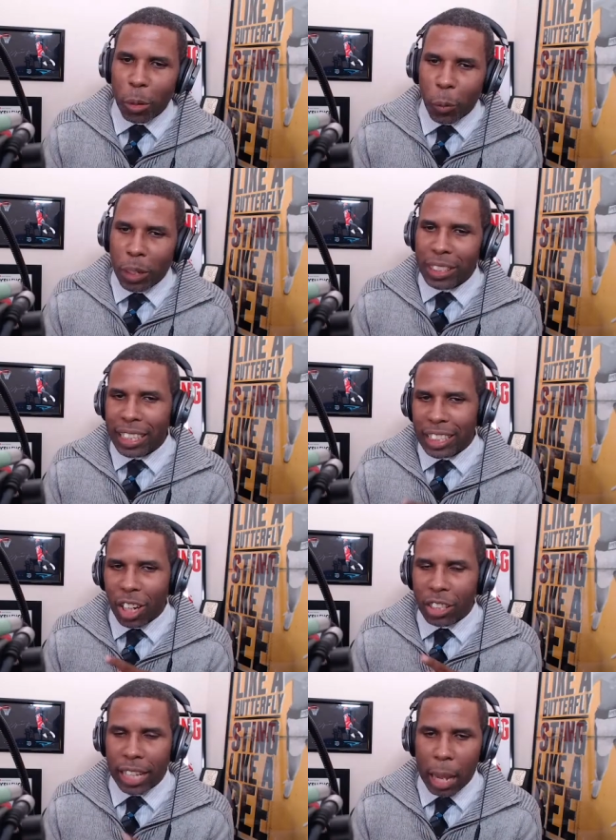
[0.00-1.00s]
once that
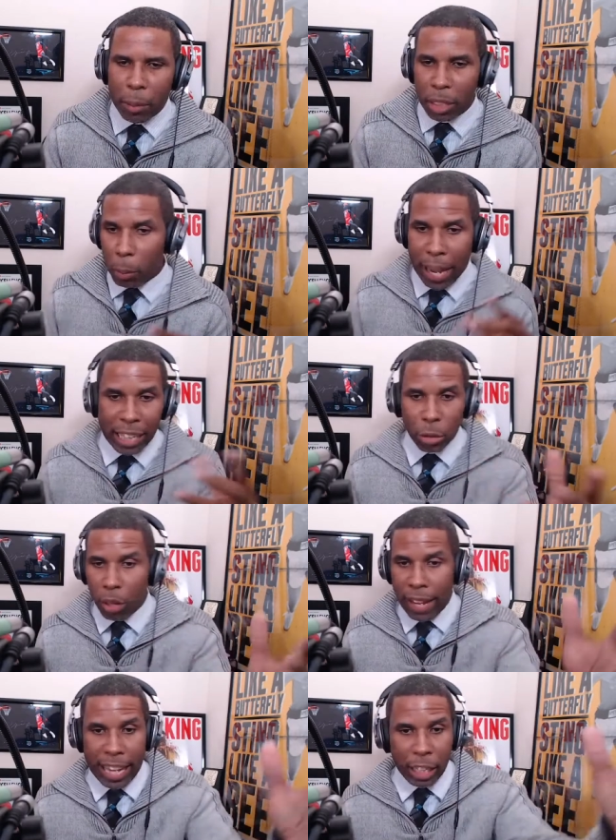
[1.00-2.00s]
starts happening, the
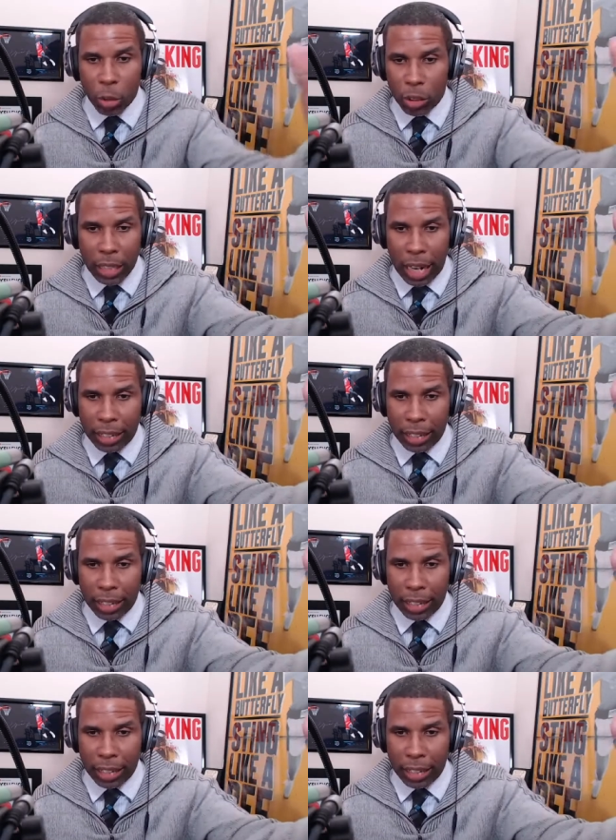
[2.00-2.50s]
Pac-12 had no shot.